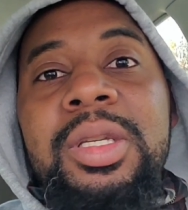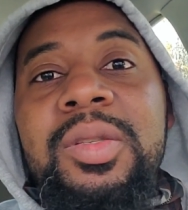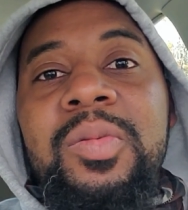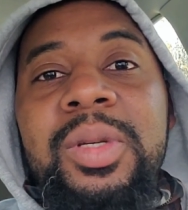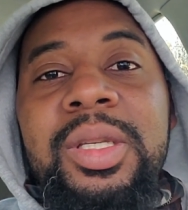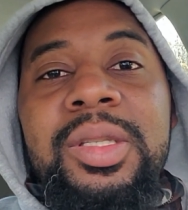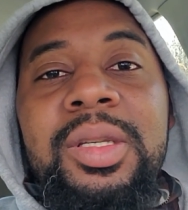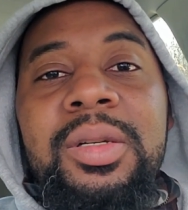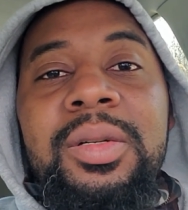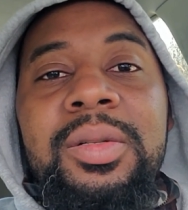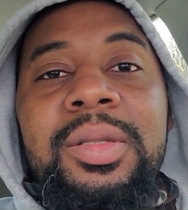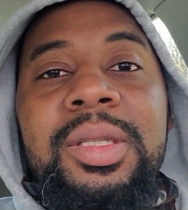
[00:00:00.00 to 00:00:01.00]
this week.
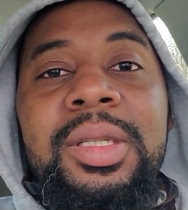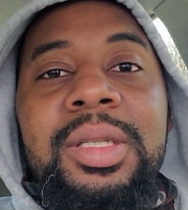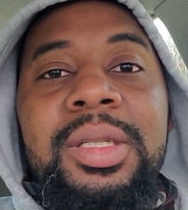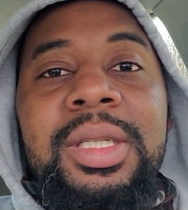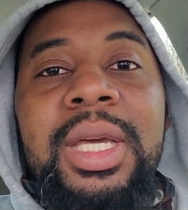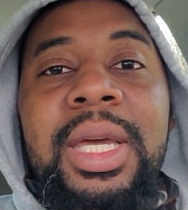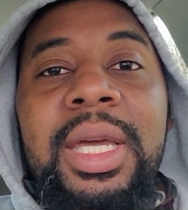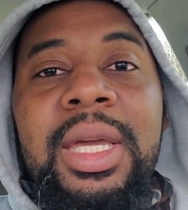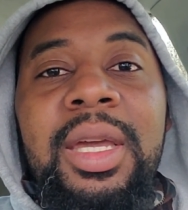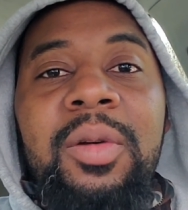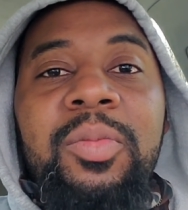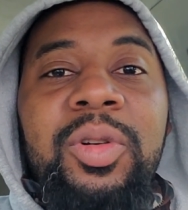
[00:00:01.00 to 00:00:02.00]
So
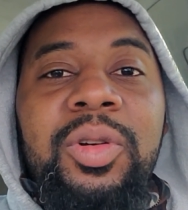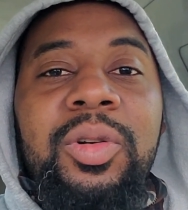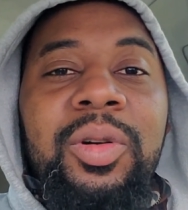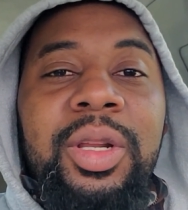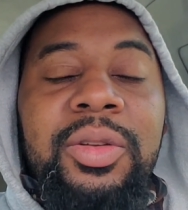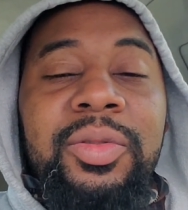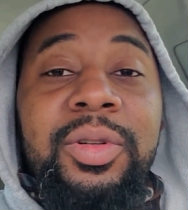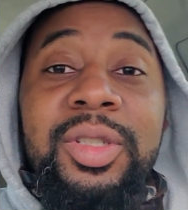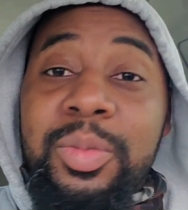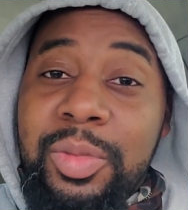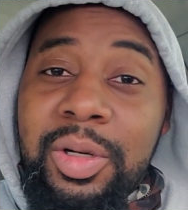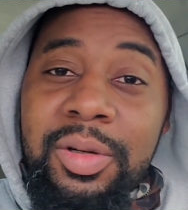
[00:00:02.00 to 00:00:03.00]
today I'm recording for
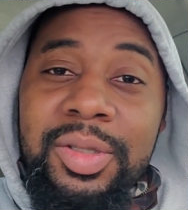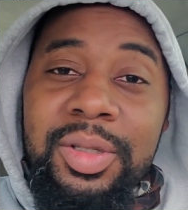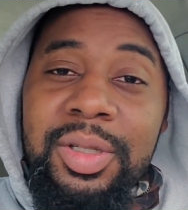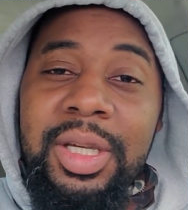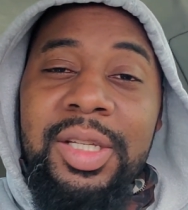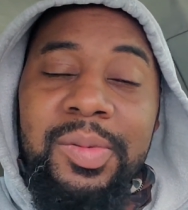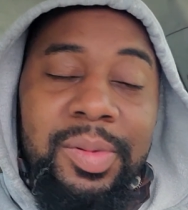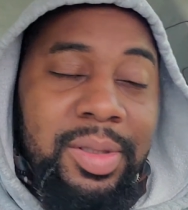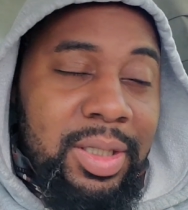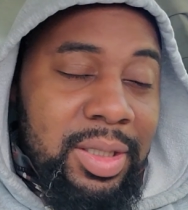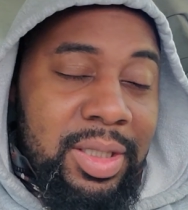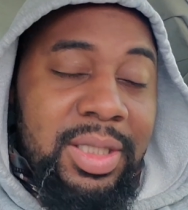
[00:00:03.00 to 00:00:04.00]
tomorrow, so you guys will
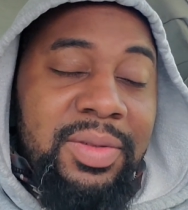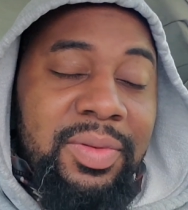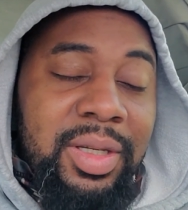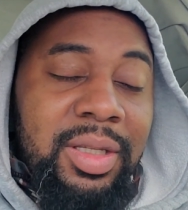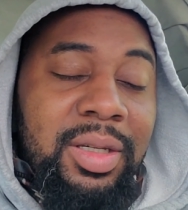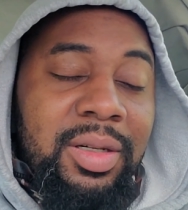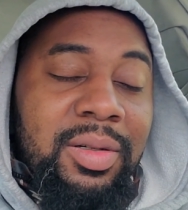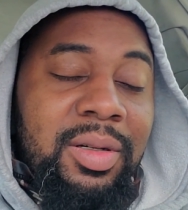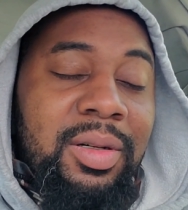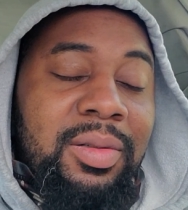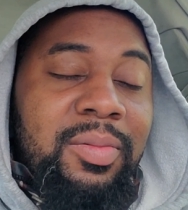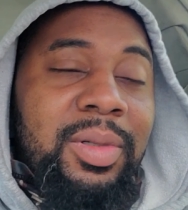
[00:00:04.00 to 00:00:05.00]
get this video
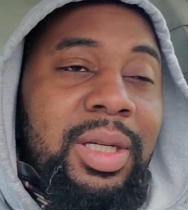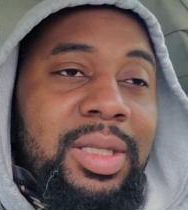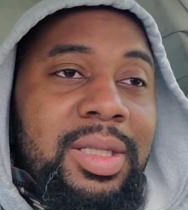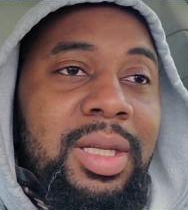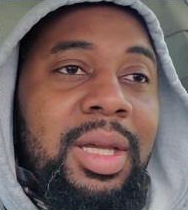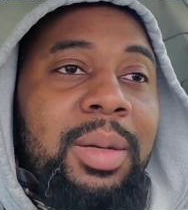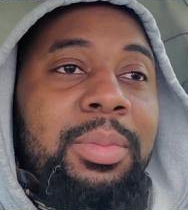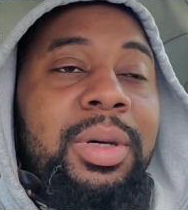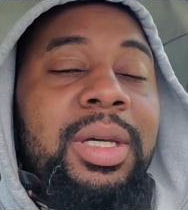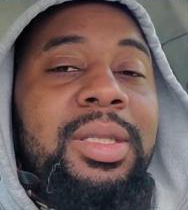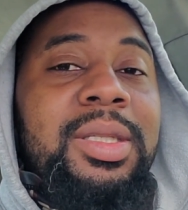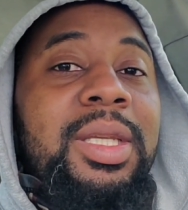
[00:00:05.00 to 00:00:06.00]
on Wednesday.
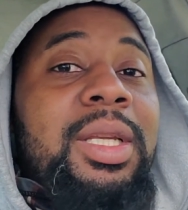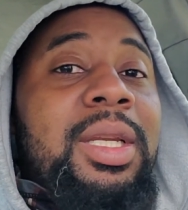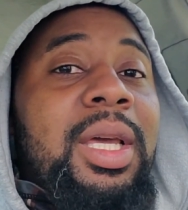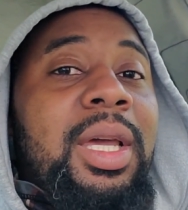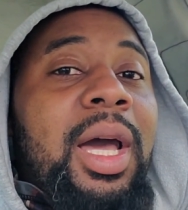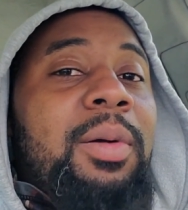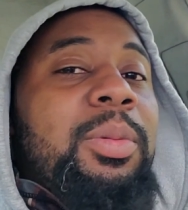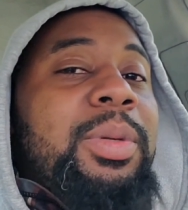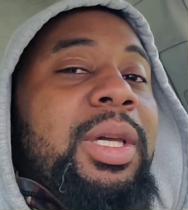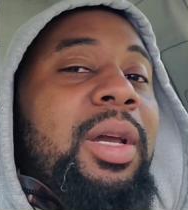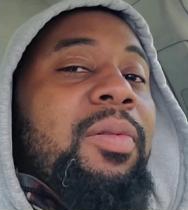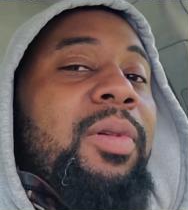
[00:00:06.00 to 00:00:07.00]
But Sunday I will
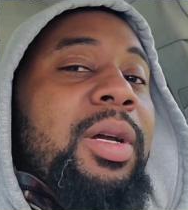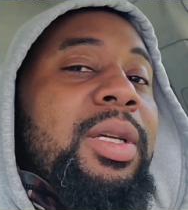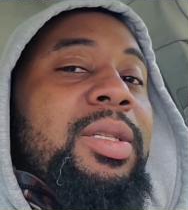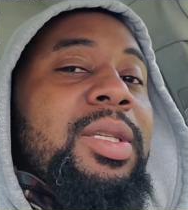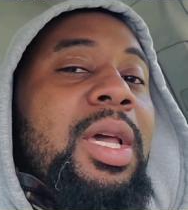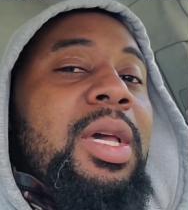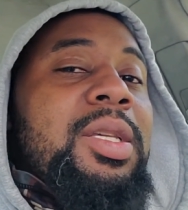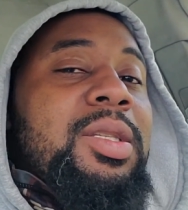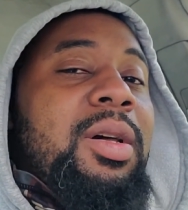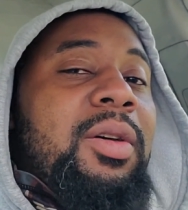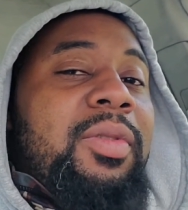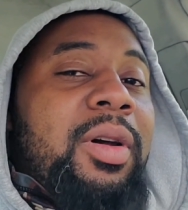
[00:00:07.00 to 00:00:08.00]
be at Ruckus,
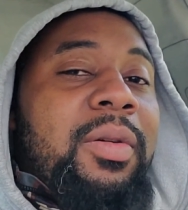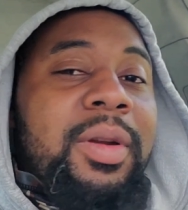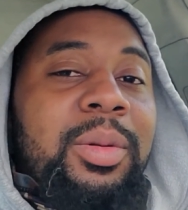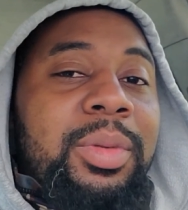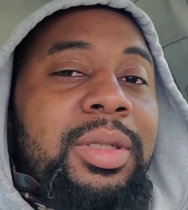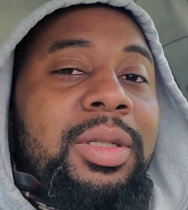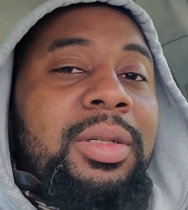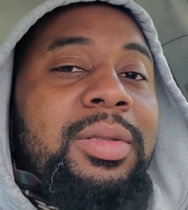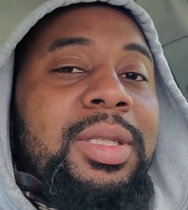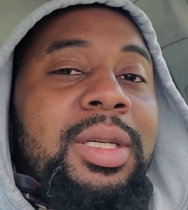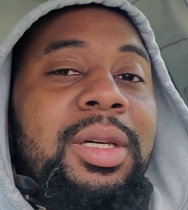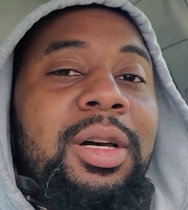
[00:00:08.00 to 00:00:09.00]
so I've already booked the
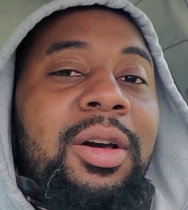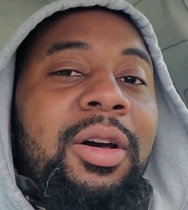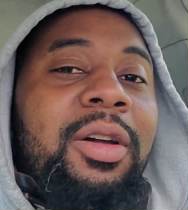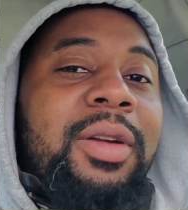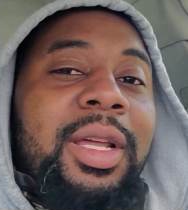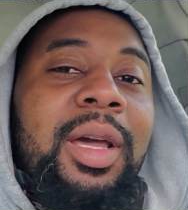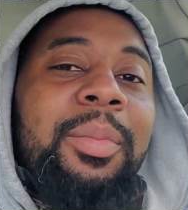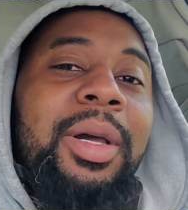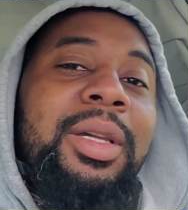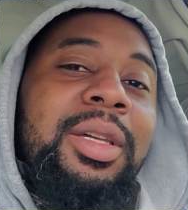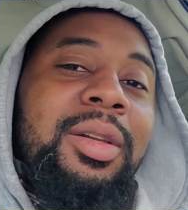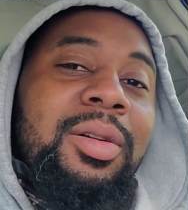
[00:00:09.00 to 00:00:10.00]
hotel. I already got
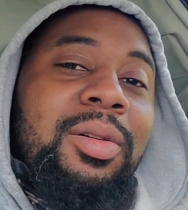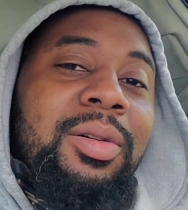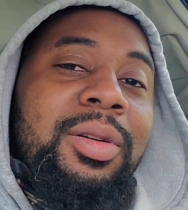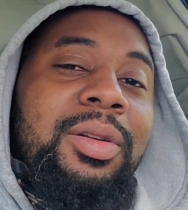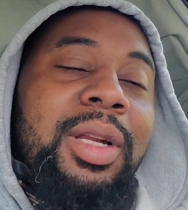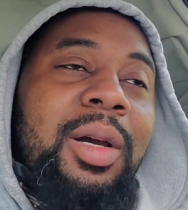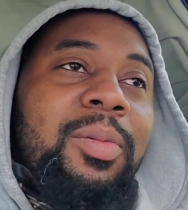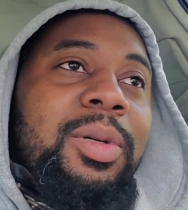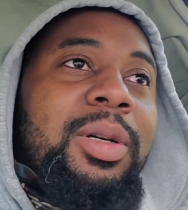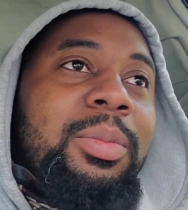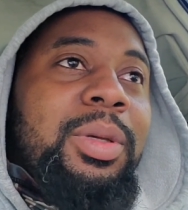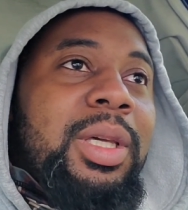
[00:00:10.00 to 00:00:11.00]
my gear ordered. I
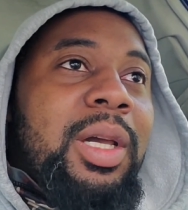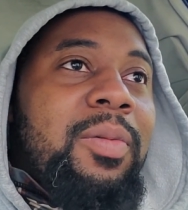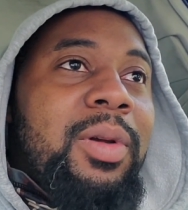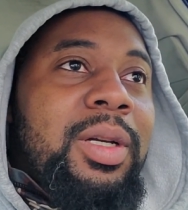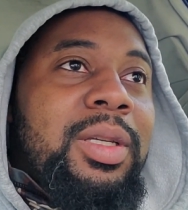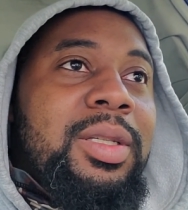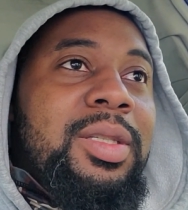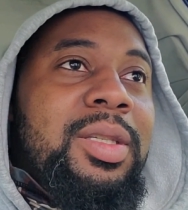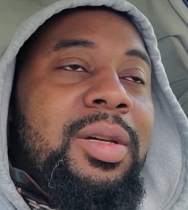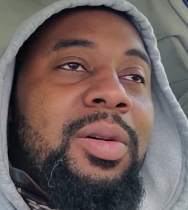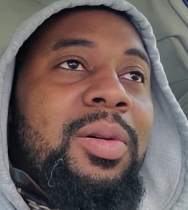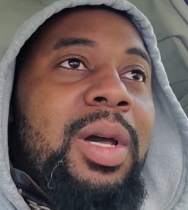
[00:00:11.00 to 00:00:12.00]
will be at Ruckus,
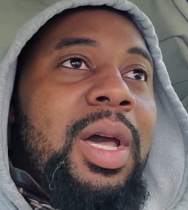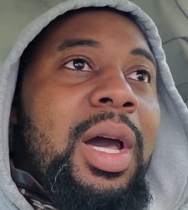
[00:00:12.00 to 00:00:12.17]
so